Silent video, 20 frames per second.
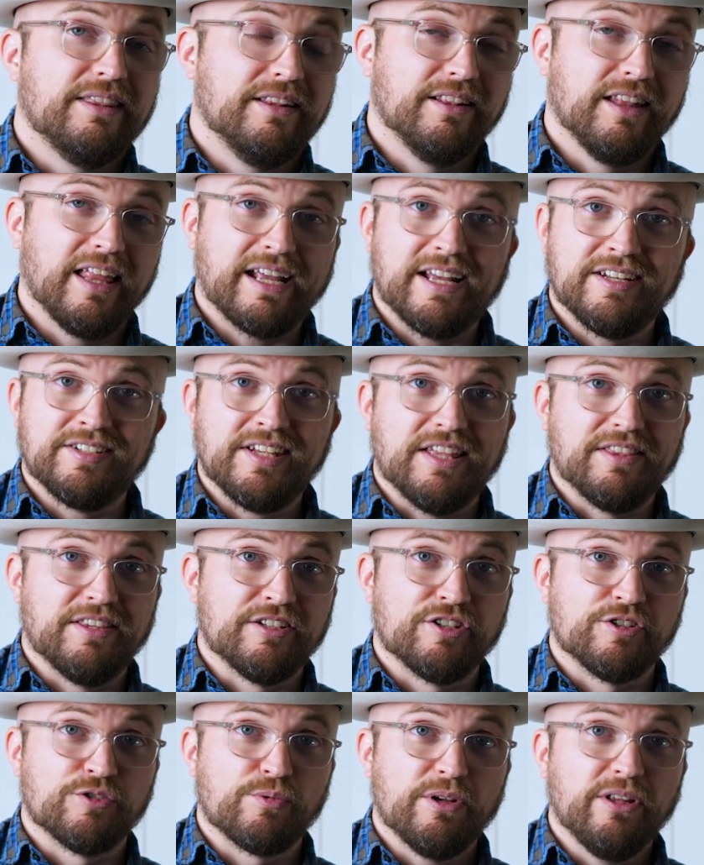Like I said,
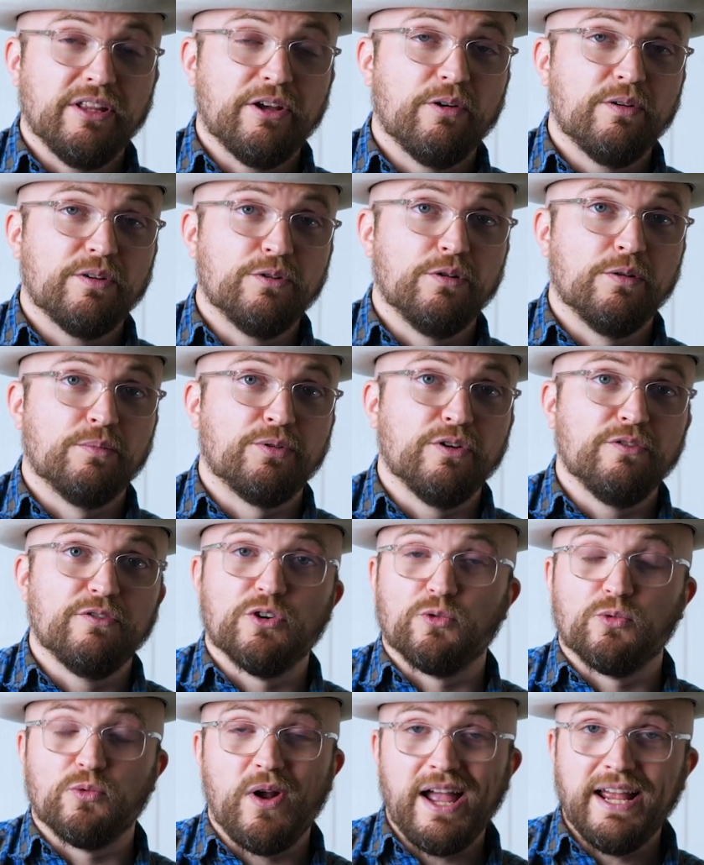this is really going to improve
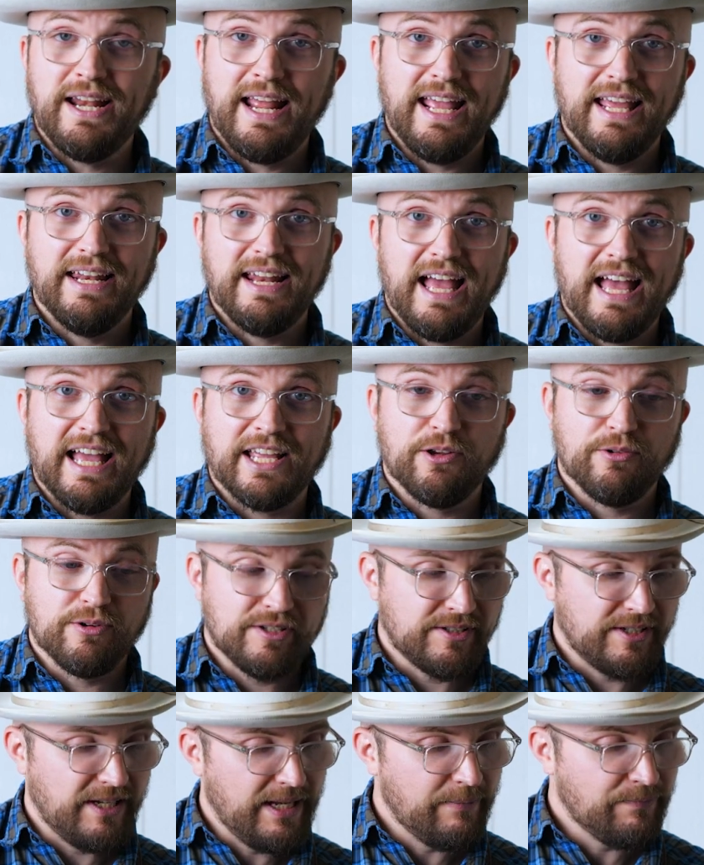your right hand
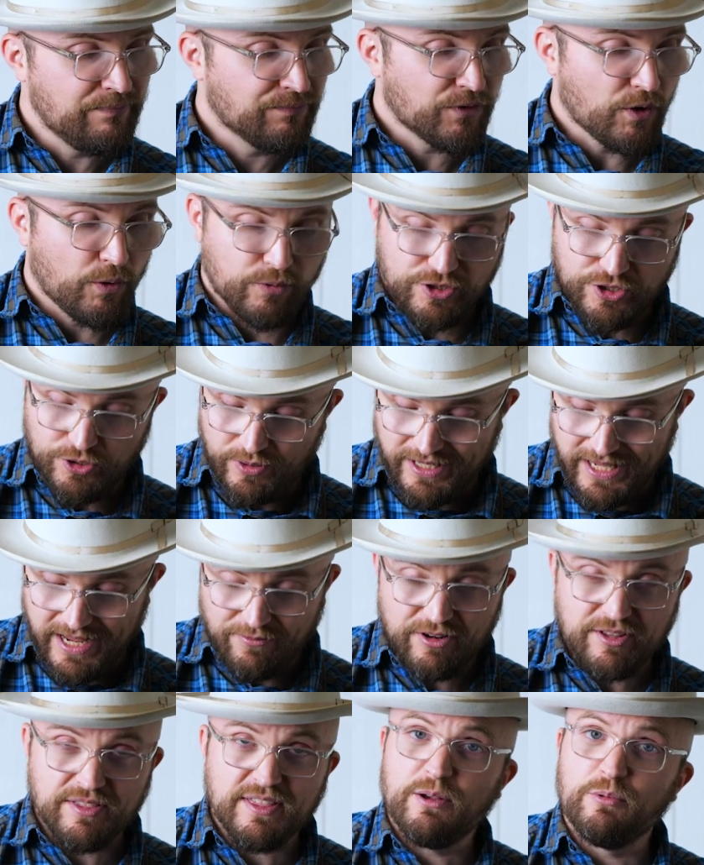accuracy. We're doing
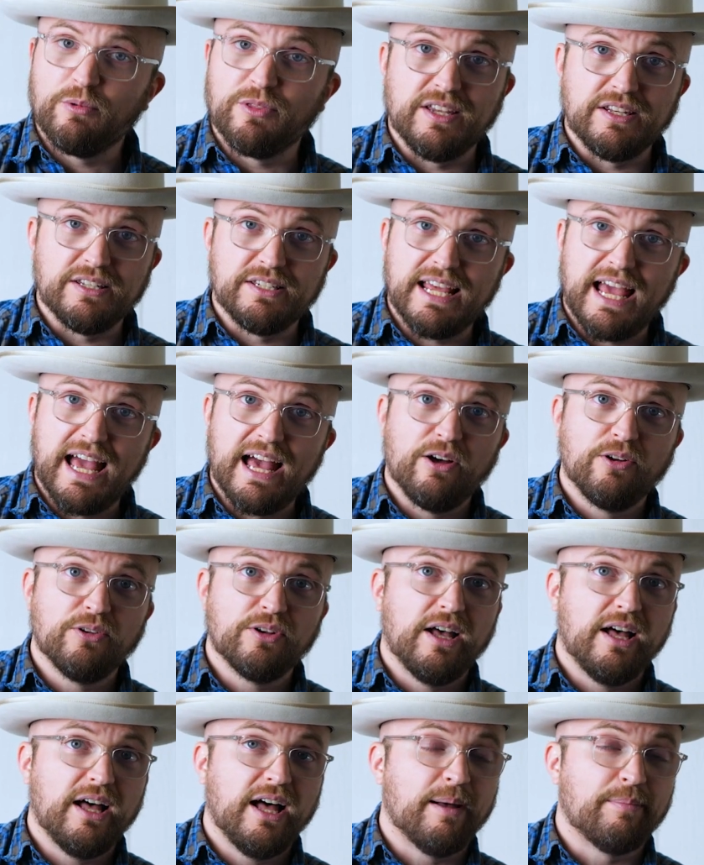everything with a
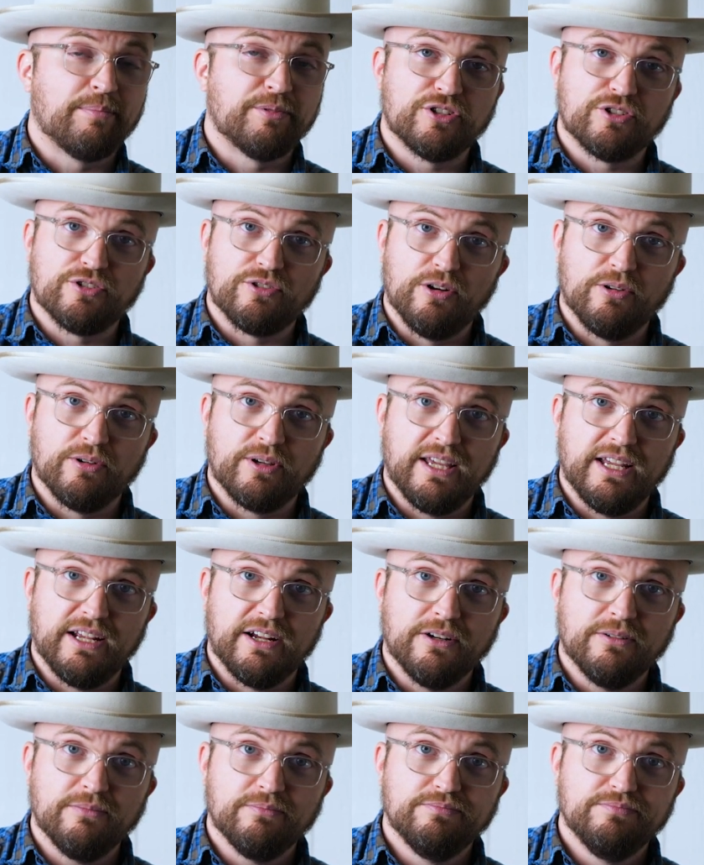down-up stroke
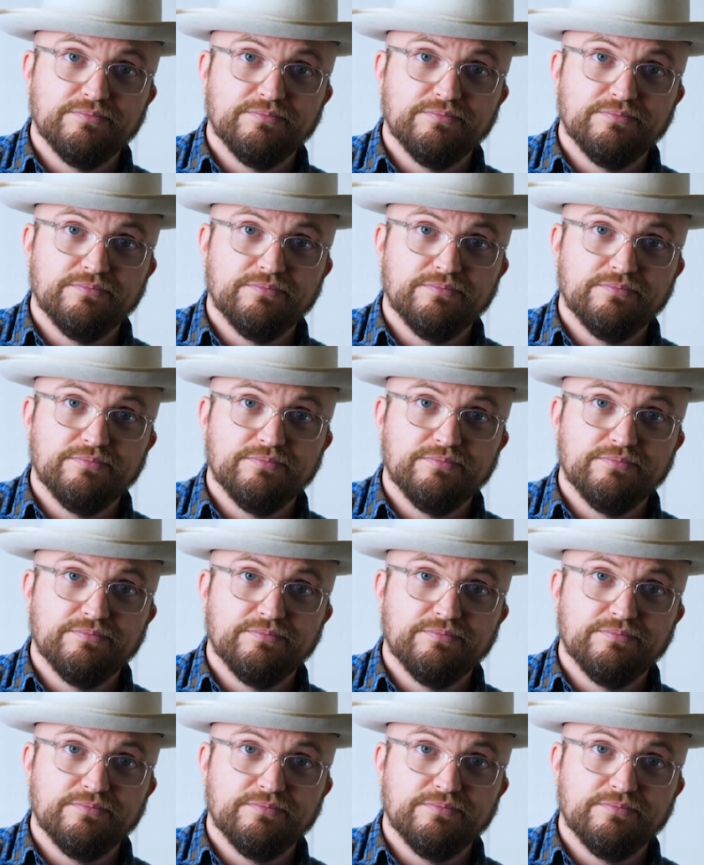here.